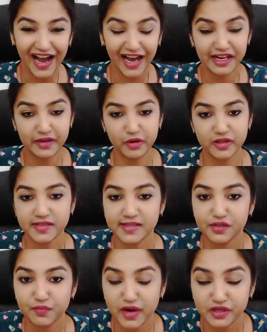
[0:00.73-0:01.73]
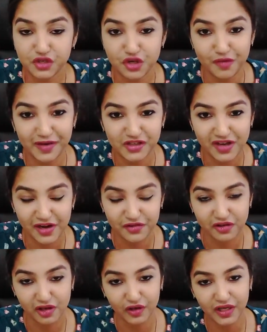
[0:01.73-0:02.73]
Hi Libra, this is Marishi, you're my channel
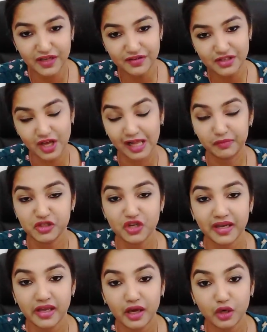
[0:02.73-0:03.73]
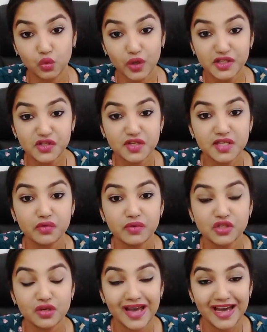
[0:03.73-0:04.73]
Chilaka. So I'll be checking out what is your
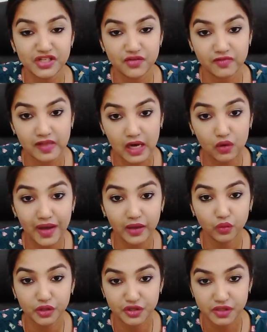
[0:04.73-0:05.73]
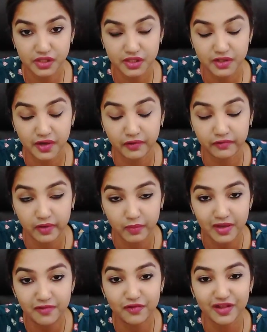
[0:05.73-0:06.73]
situation as of now and what you need to hear from
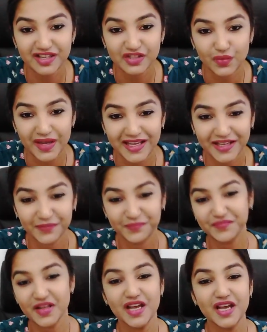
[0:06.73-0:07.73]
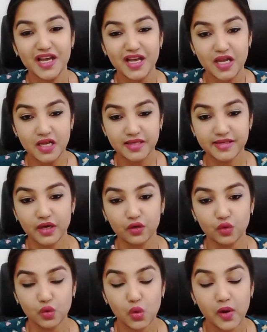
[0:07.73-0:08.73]
me for this week. So
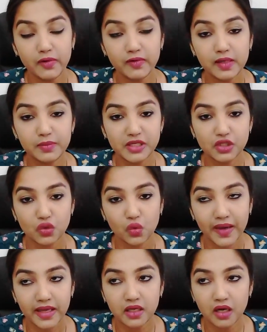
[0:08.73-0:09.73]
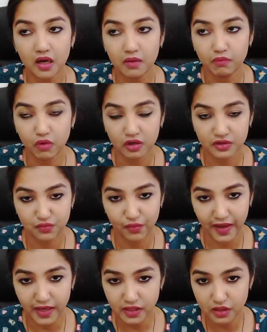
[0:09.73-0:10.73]
we will be doing a box
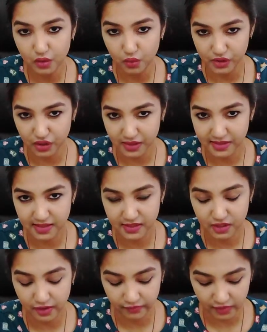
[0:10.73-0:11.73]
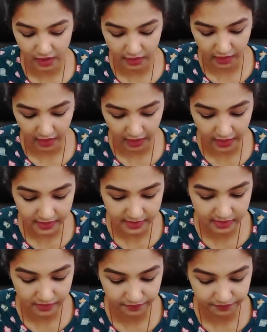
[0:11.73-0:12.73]
spread, which consists of 9
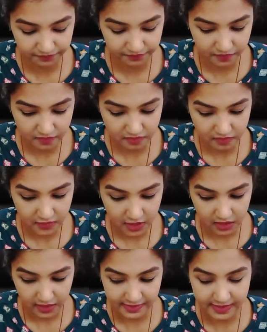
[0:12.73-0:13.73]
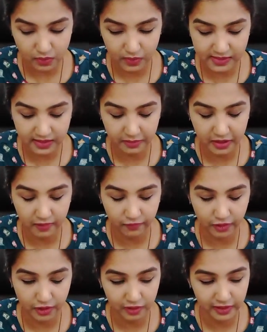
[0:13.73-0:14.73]
cards. Let's see what's coming up
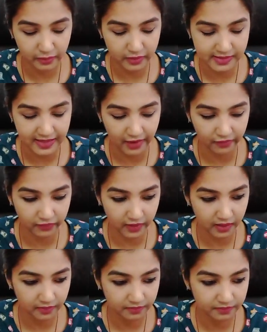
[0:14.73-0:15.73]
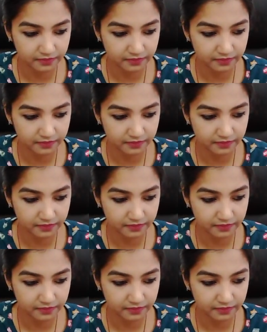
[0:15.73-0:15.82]
for you Librans out there.